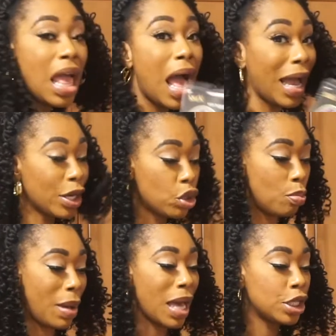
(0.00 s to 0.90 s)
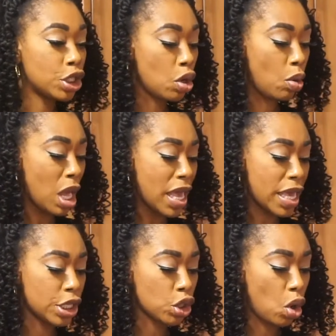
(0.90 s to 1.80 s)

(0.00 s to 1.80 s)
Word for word: I got a cute bonnet though. It's